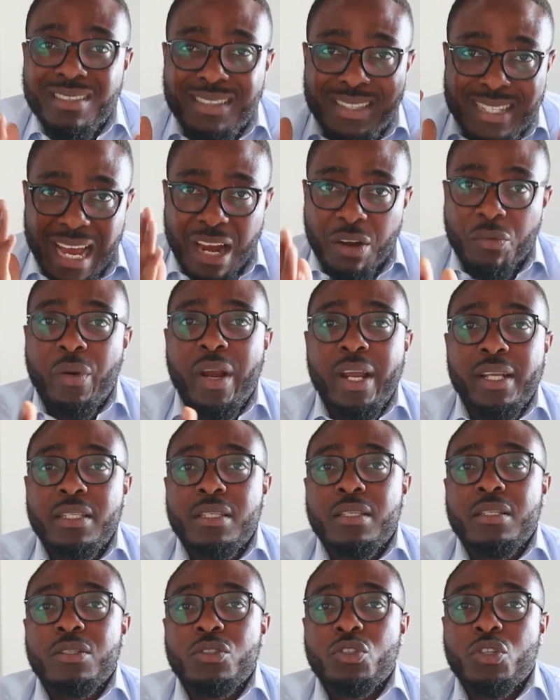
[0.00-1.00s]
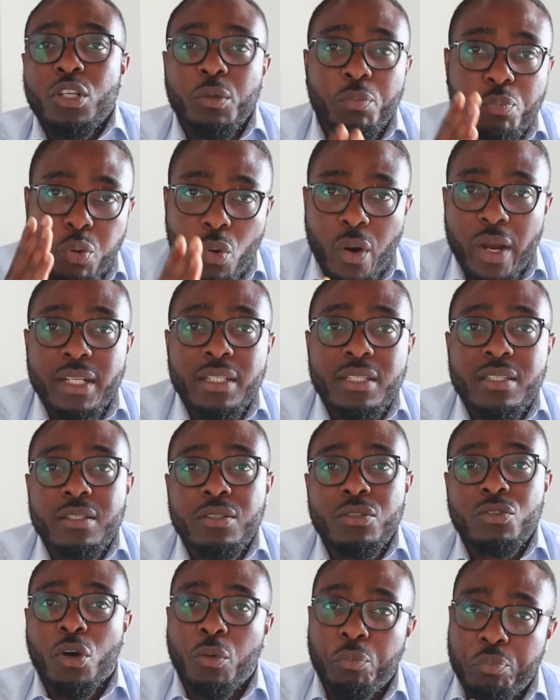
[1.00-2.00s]
direct to the point,
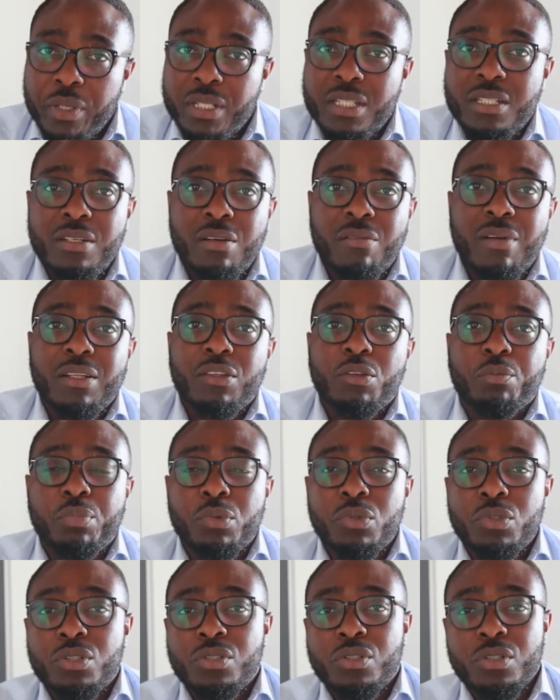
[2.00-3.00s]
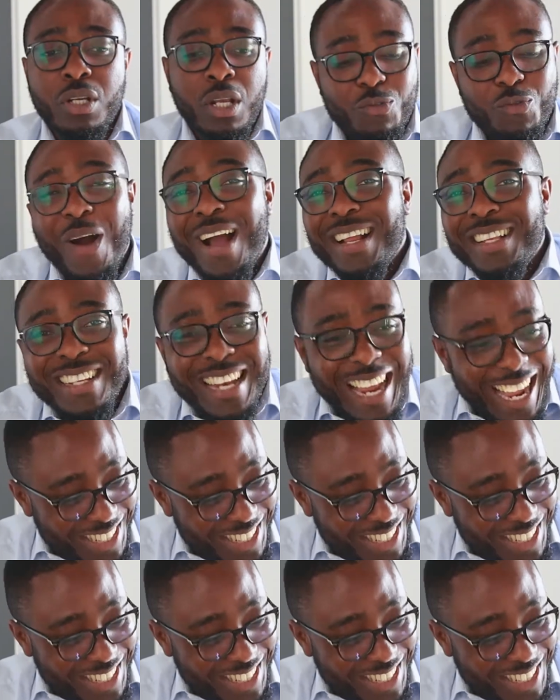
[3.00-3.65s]
not beating around the bush. Why did I